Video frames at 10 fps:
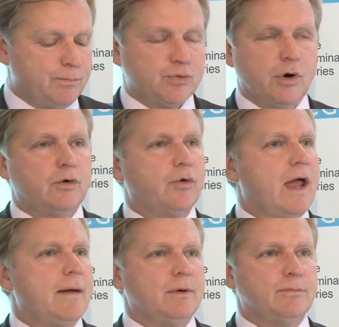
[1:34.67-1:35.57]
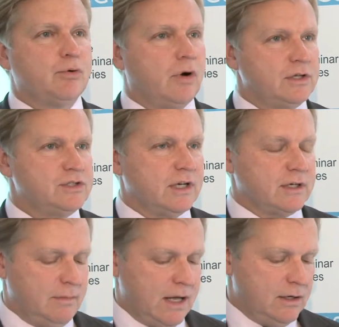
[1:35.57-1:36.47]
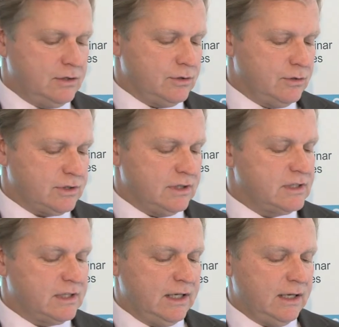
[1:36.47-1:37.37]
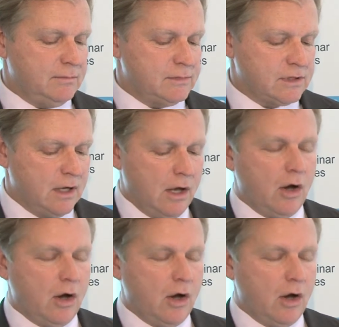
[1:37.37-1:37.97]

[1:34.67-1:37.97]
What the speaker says: program and project managers and teams,